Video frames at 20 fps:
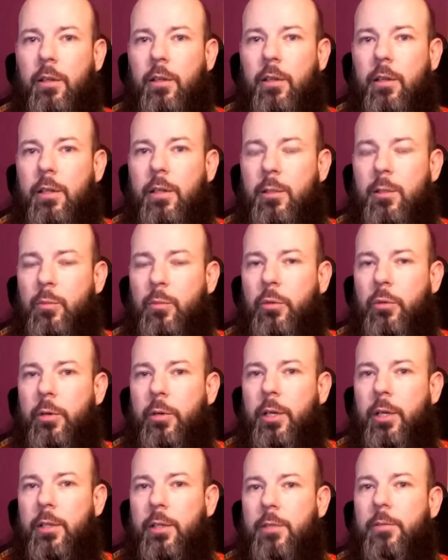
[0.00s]
it's a pretty
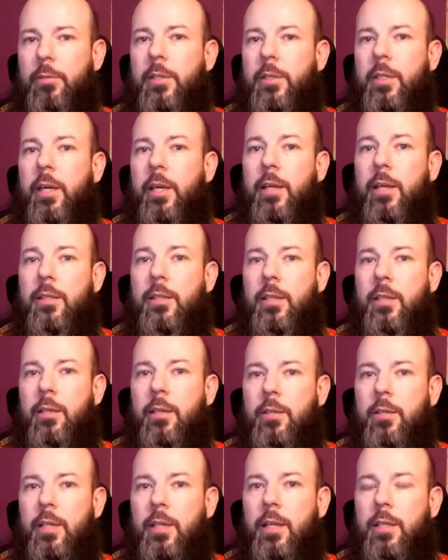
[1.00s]
sophisticated
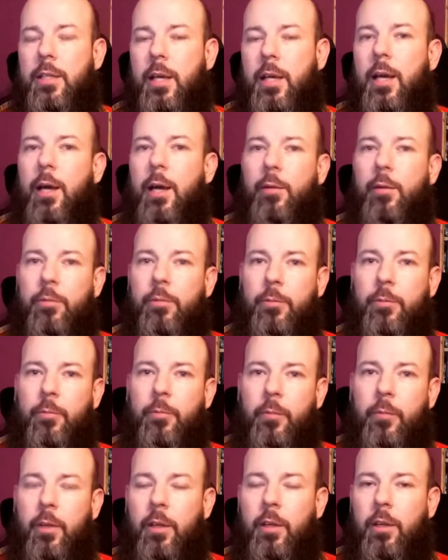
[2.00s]
skill set to have,
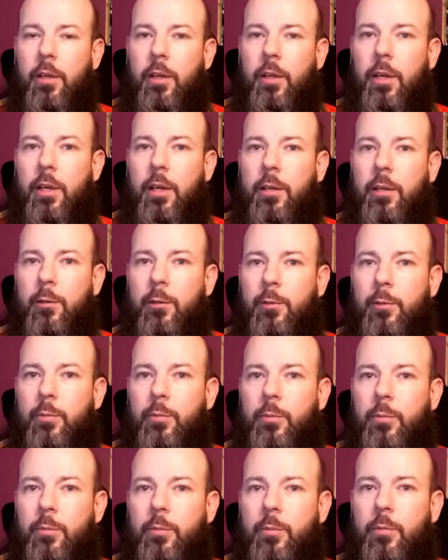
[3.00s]
and
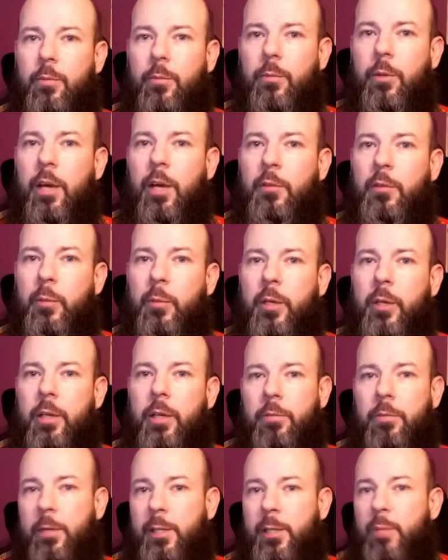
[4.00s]
not everybody,
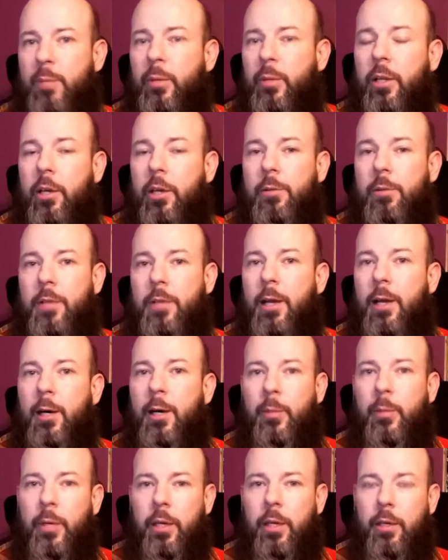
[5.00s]
for example, that goes
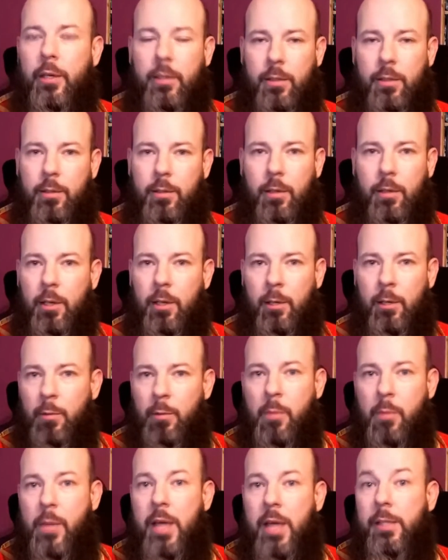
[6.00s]
LARPing is an
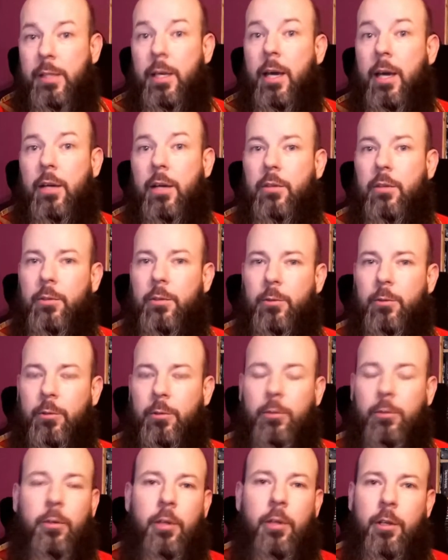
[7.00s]
amazing actor
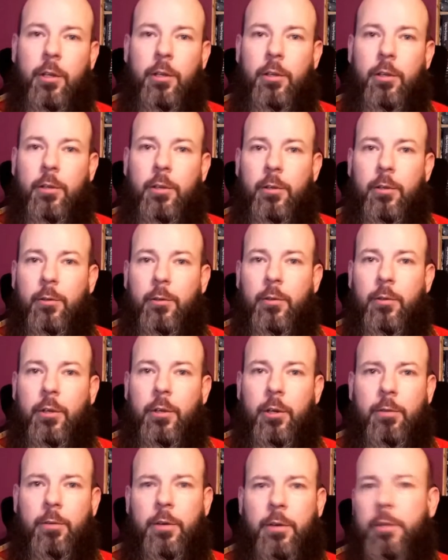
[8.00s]
or,
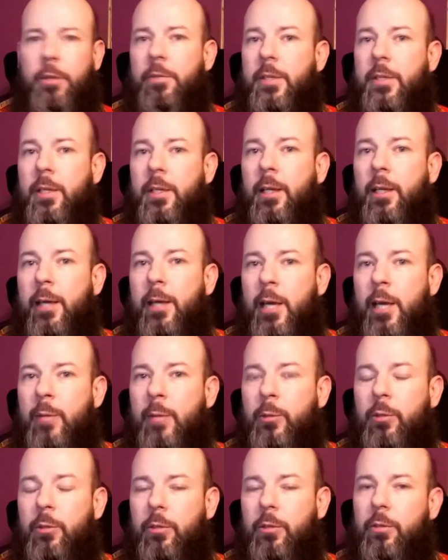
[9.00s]
very physically
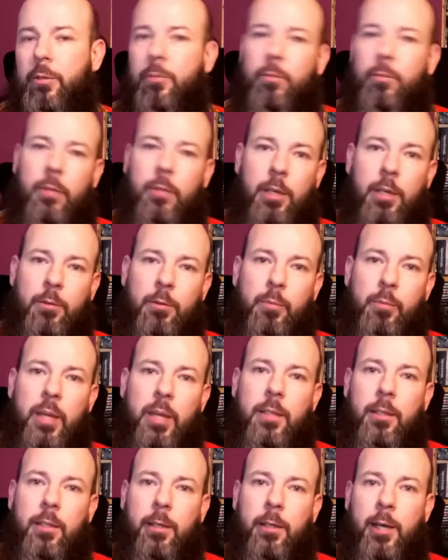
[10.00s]
able or even
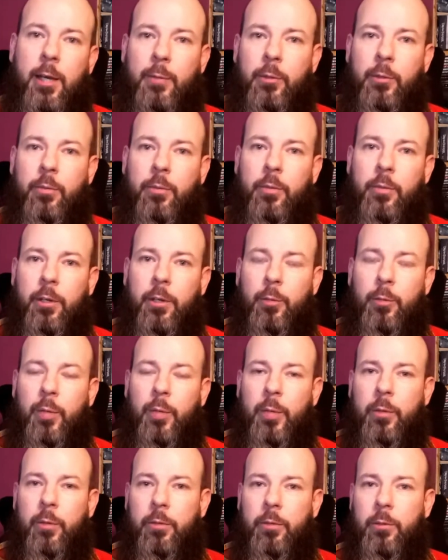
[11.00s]
mentally able.
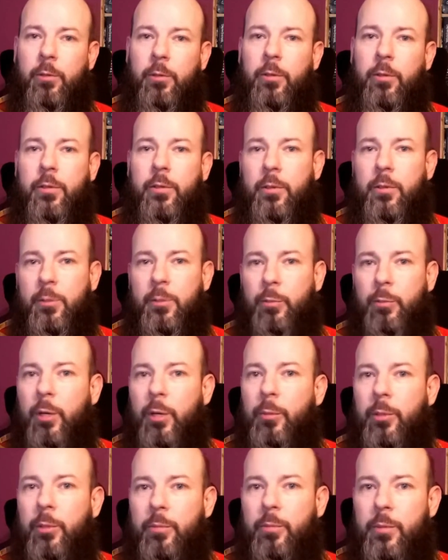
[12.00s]
People have got all sorts of
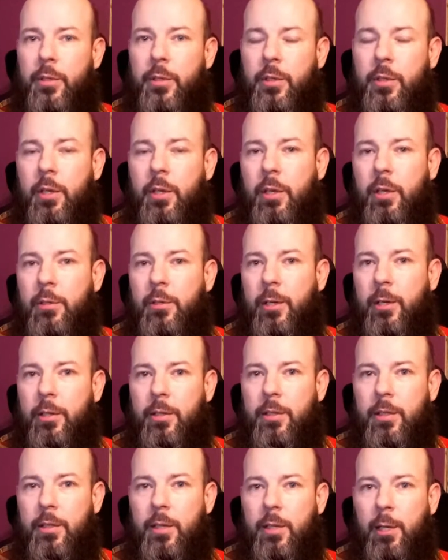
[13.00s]
problems, as well
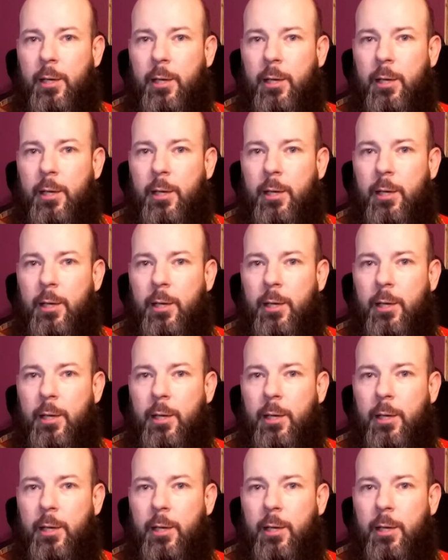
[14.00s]
as,